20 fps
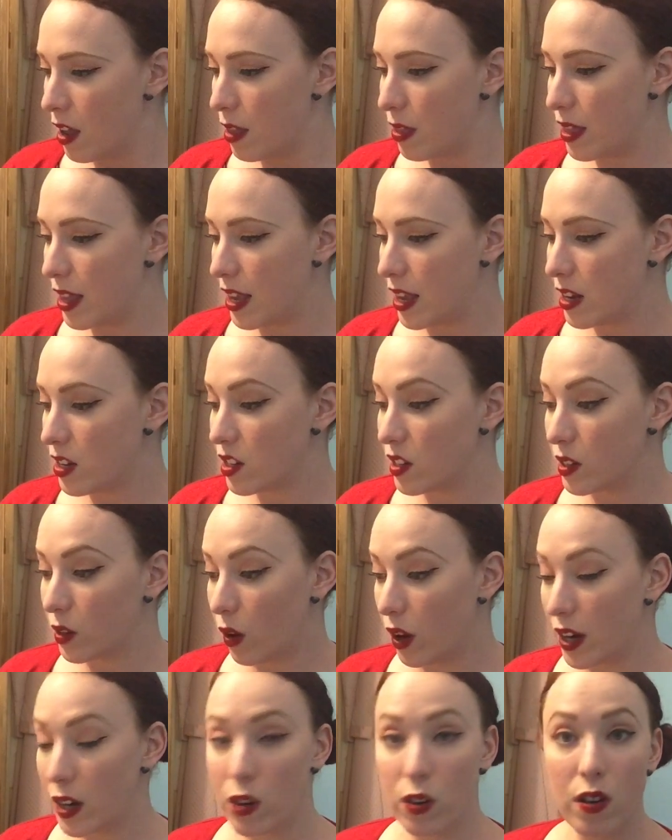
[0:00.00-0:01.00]
the
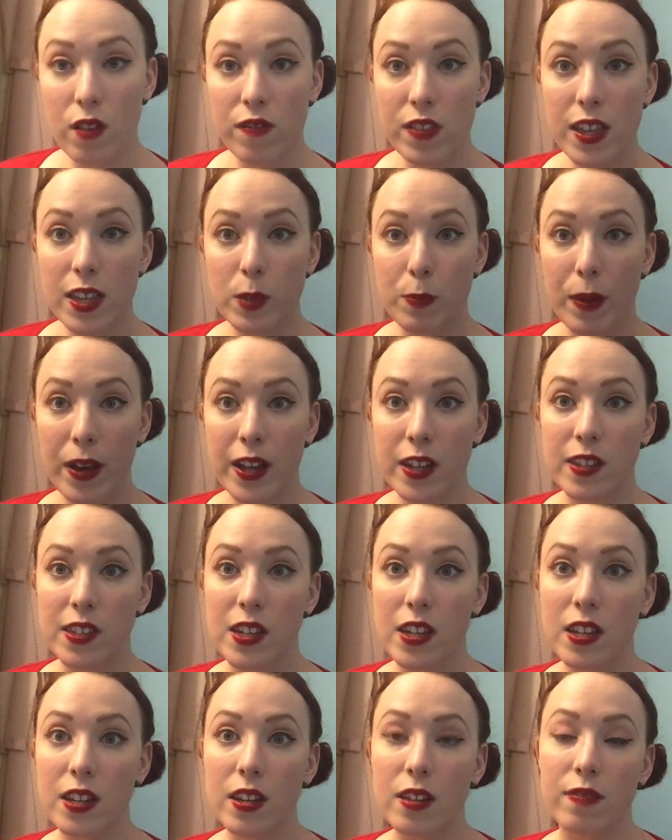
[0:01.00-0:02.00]
designer of this
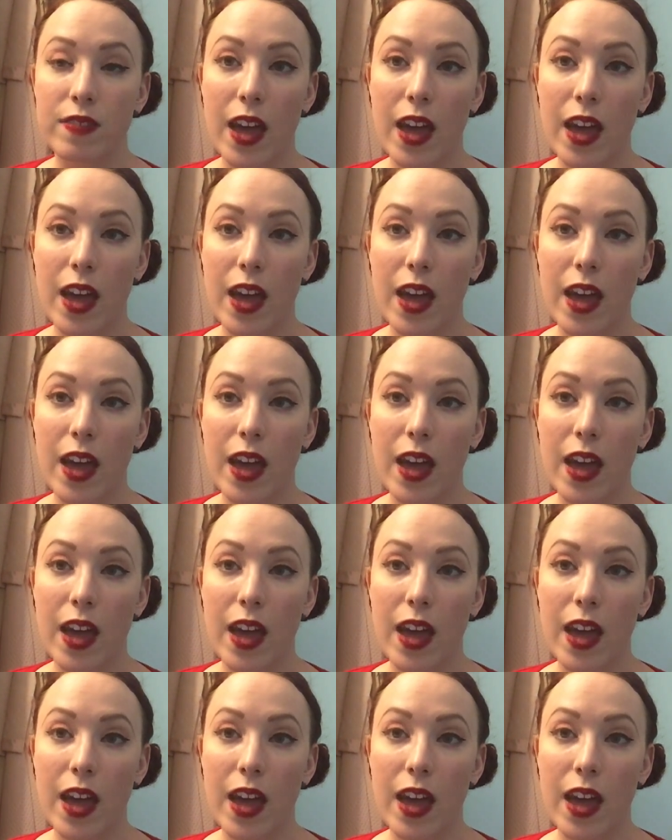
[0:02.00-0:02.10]
pattern,